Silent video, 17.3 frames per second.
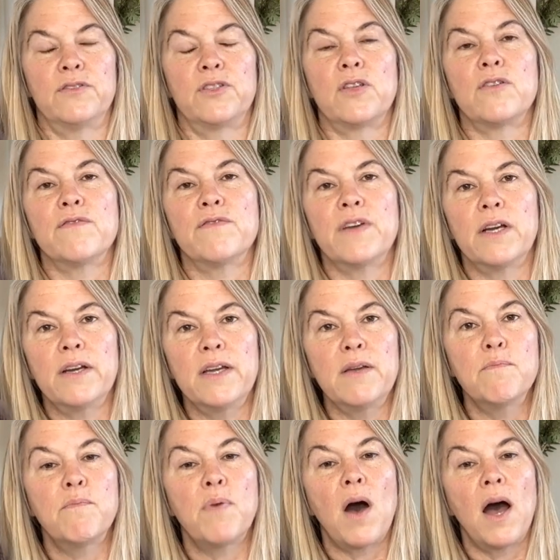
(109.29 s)
So they're very
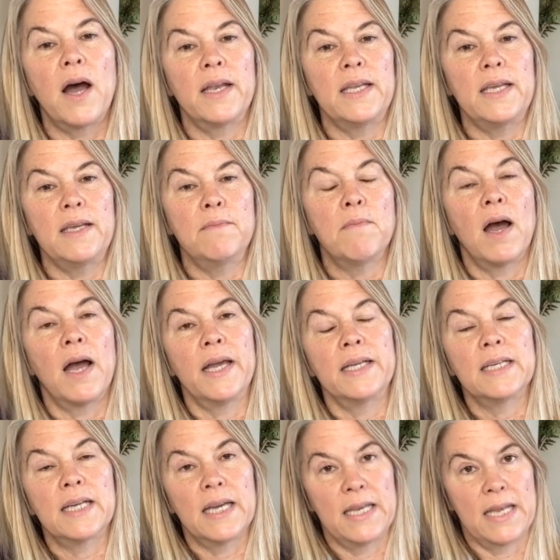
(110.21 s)
body,
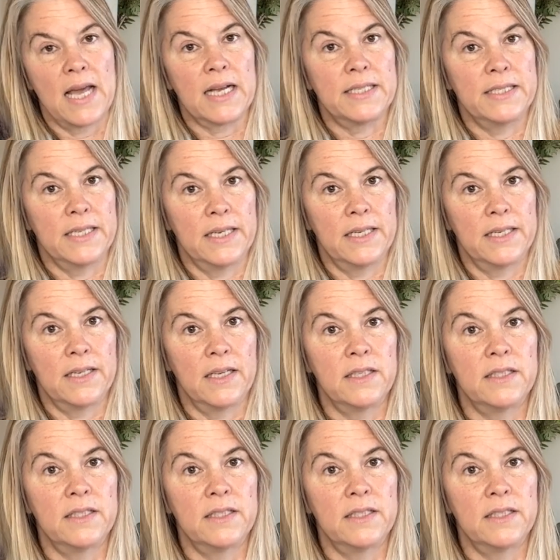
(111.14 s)
mind connected.